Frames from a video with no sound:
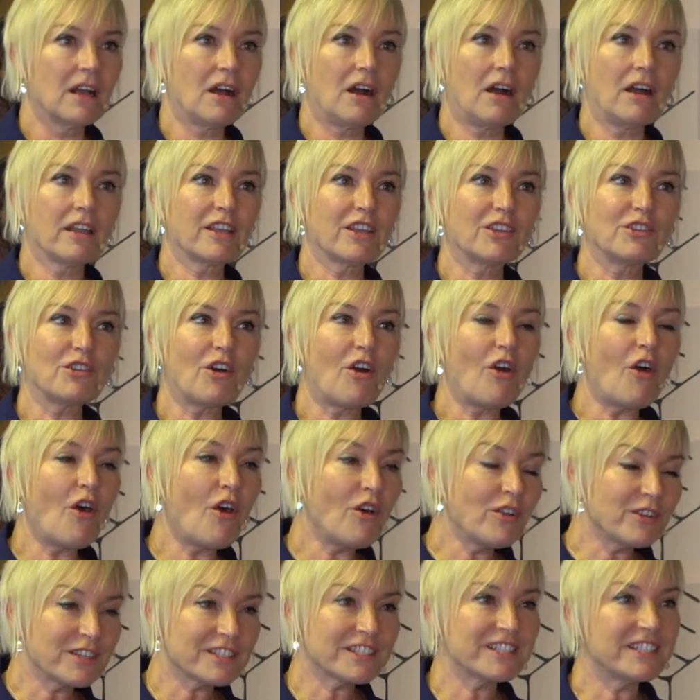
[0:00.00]
I can
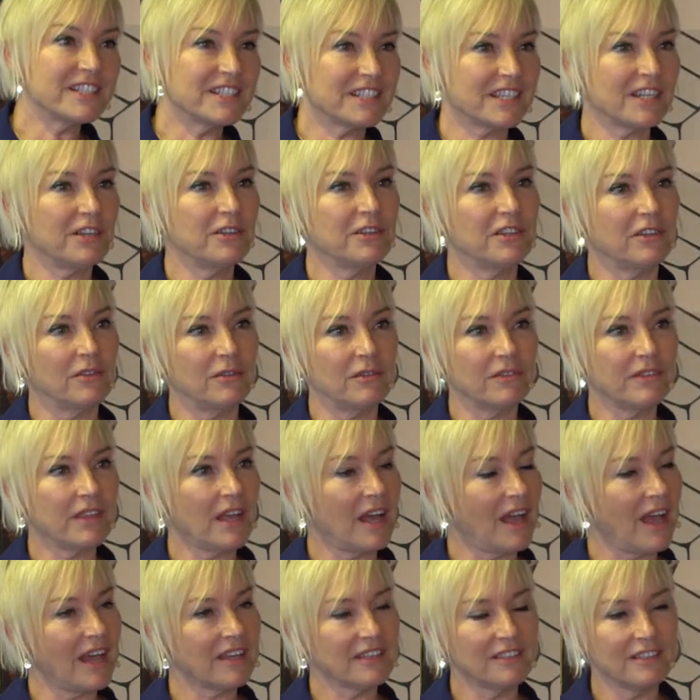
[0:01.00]
honestly tell you that
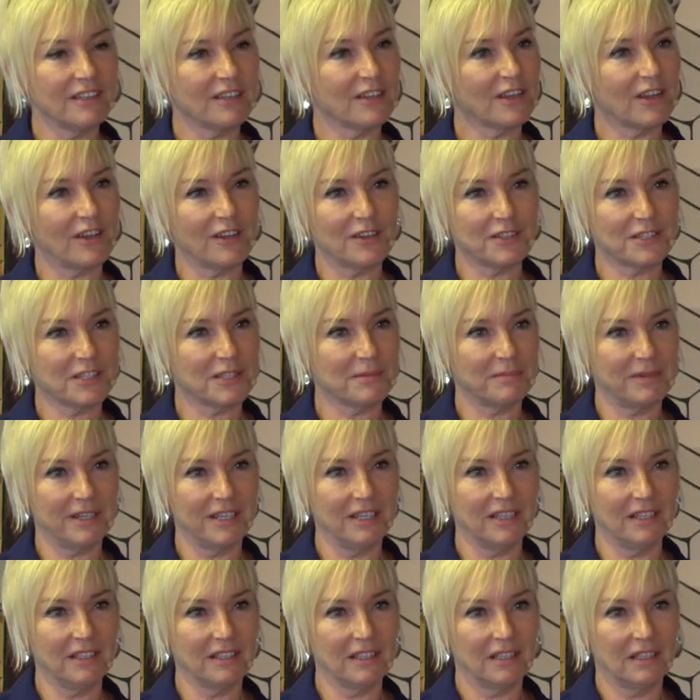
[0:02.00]
hadn't occurred to
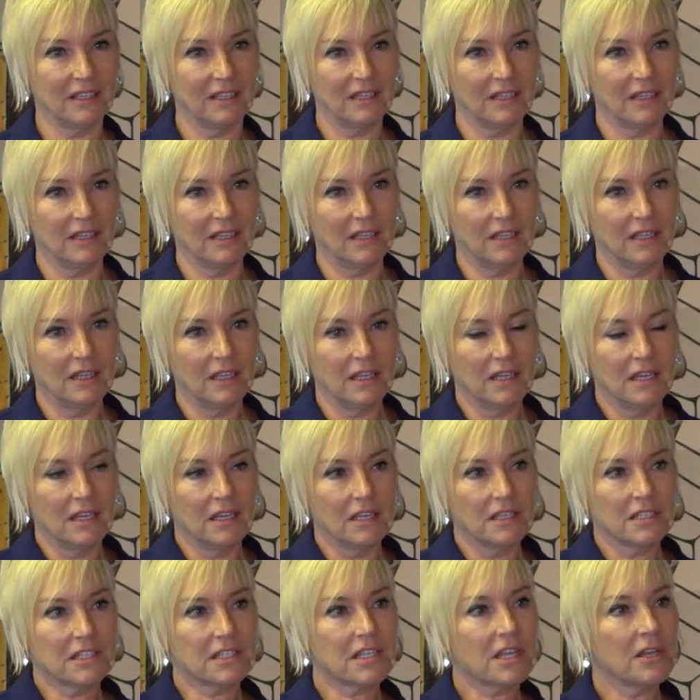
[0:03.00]
me.
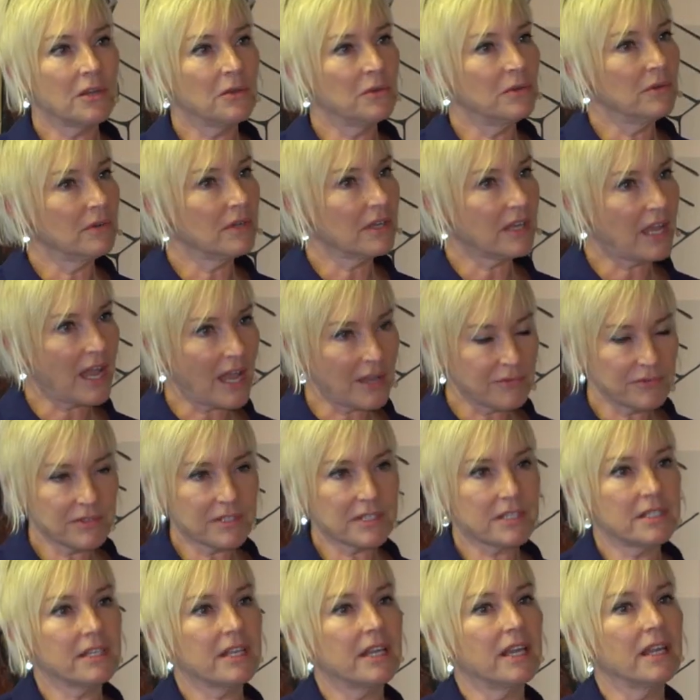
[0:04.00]
So
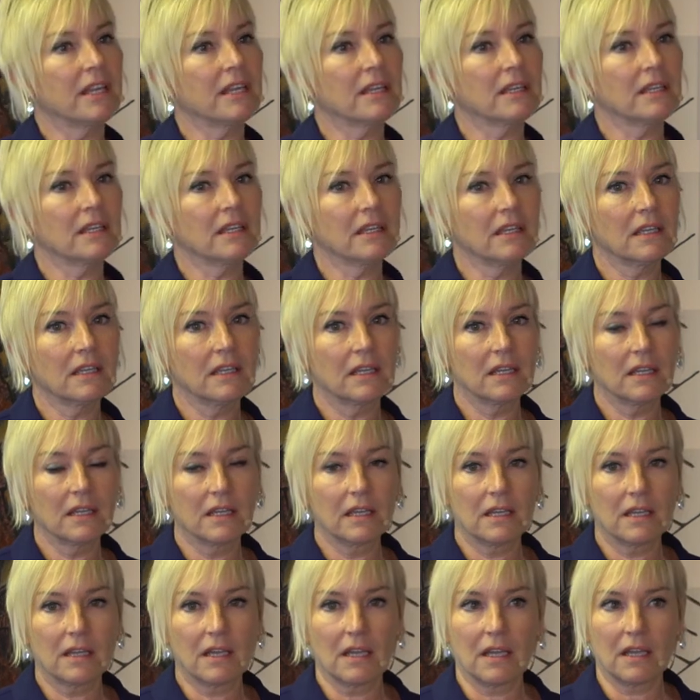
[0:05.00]
counselling,
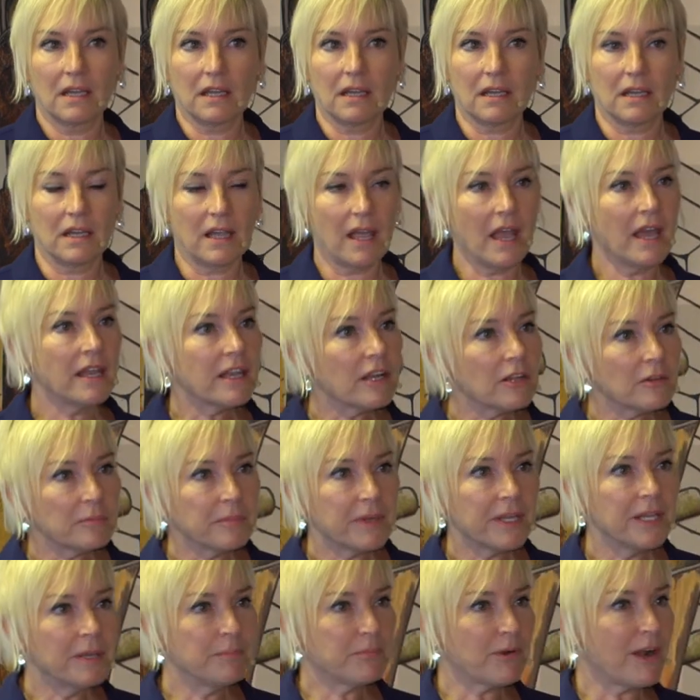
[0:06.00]
Uh, N L
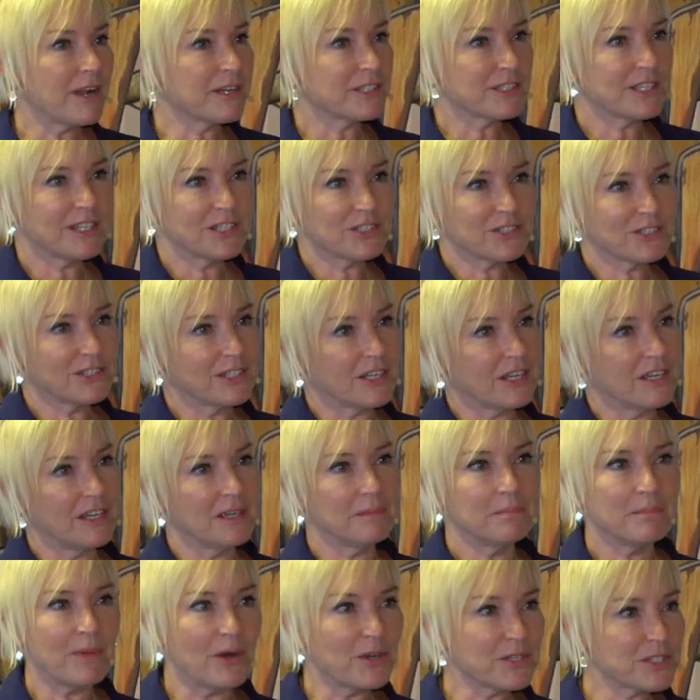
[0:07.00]
P practitioner,
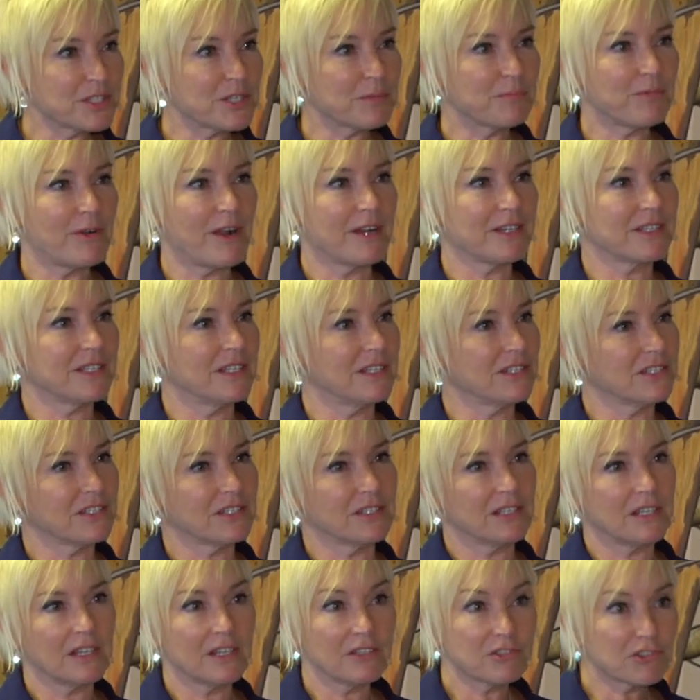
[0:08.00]
master
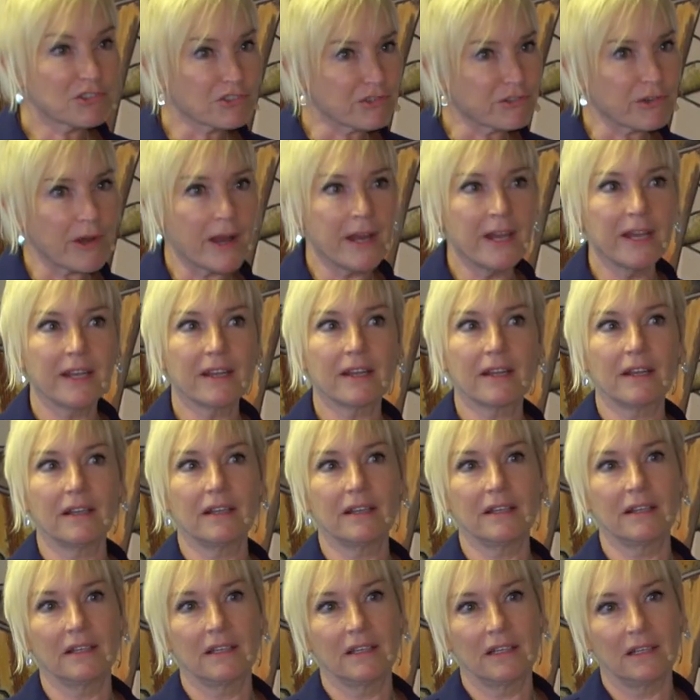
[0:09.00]
practitioner, trainer,
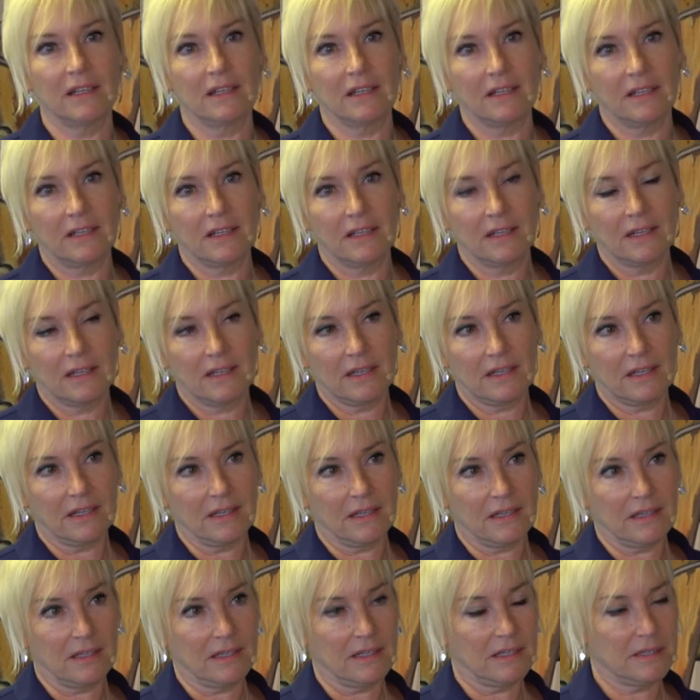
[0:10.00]

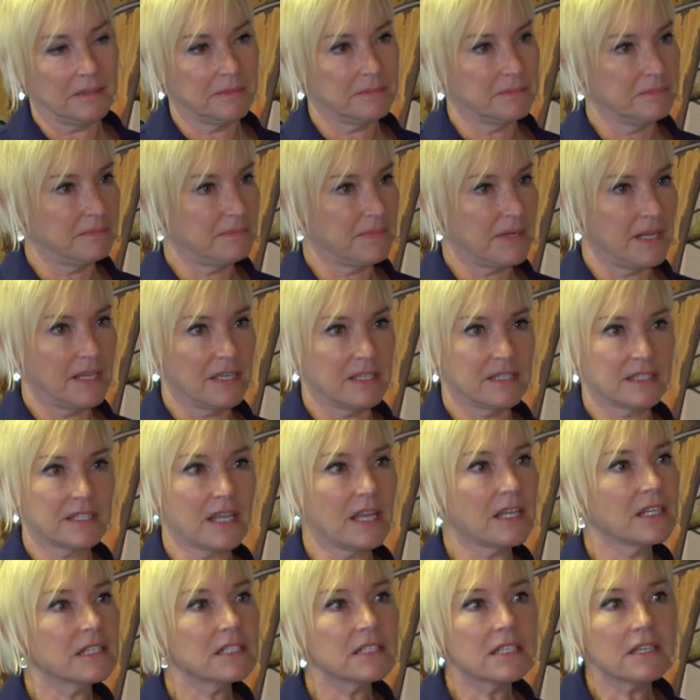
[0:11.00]
uh,
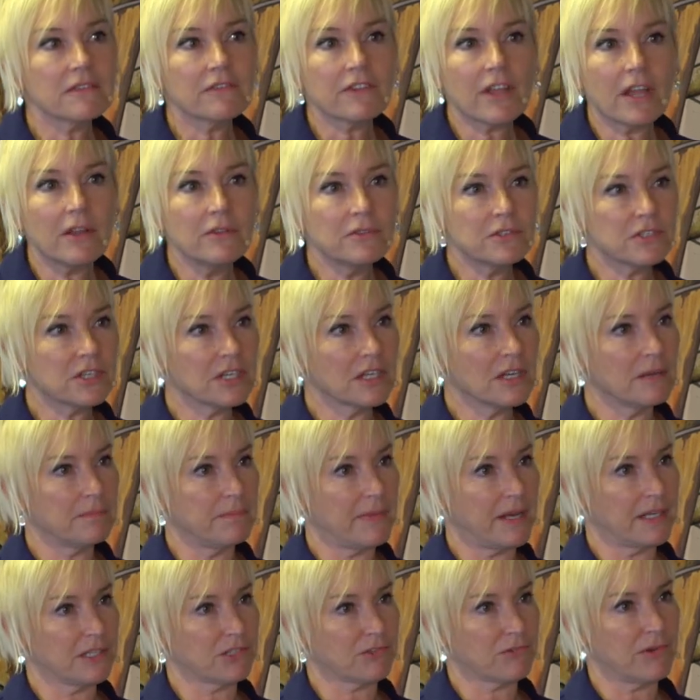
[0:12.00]
executive coaching and
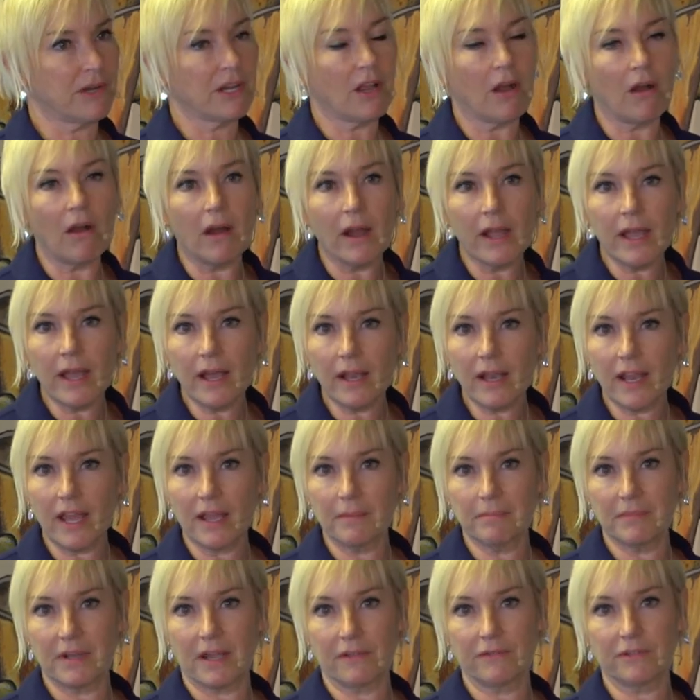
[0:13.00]
mentoring, I L
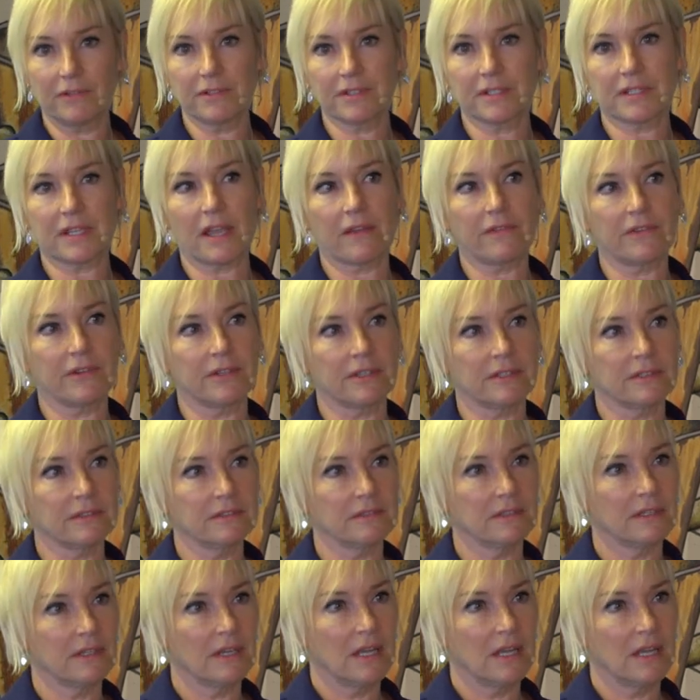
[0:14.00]
M level seven.